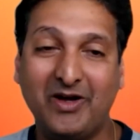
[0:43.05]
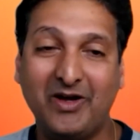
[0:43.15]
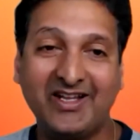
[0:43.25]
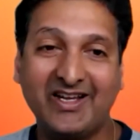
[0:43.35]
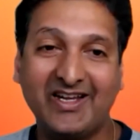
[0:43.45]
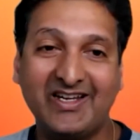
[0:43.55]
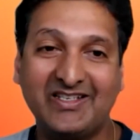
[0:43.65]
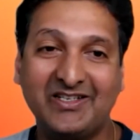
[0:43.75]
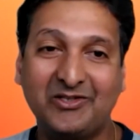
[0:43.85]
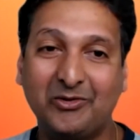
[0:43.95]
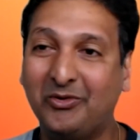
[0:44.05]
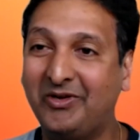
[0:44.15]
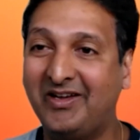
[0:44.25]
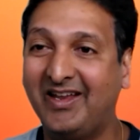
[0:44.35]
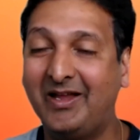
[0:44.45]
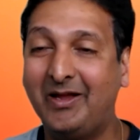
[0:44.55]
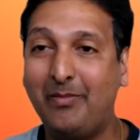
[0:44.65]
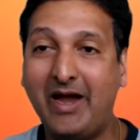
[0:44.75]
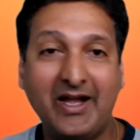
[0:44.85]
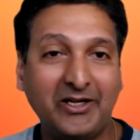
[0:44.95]
Mind creates its own
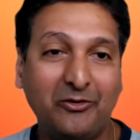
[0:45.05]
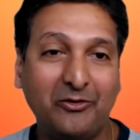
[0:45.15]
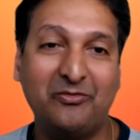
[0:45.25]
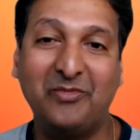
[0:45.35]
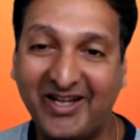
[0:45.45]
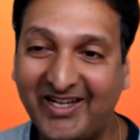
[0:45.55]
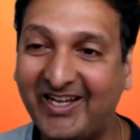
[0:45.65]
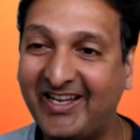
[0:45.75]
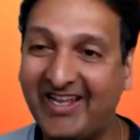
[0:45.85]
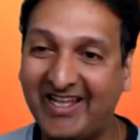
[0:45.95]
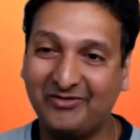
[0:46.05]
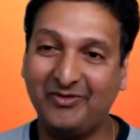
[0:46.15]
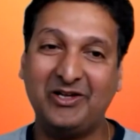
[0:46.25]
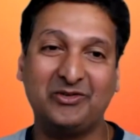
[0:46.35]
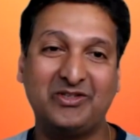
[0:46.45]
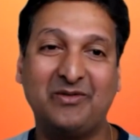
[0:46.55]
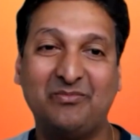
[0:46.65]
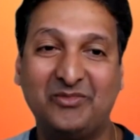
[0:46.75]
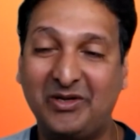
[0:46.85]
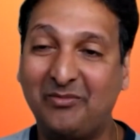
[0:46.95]
pattern of meditating as well.
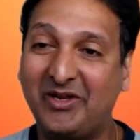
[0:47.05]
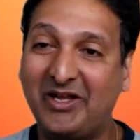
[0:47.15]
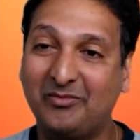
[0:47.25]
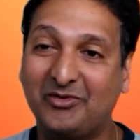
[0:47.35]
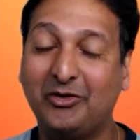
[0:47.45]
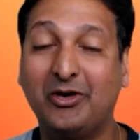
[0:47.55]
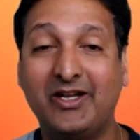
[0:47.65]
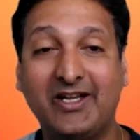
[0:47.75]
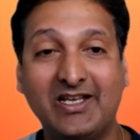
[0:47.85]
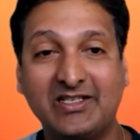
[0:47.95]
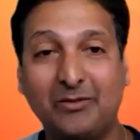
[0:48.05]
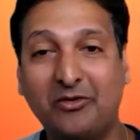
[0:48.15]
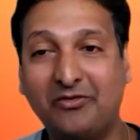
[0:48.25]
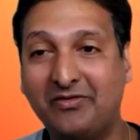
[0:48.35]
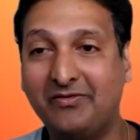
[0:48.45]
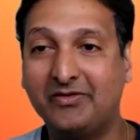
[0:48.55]
Sometimes I tell some of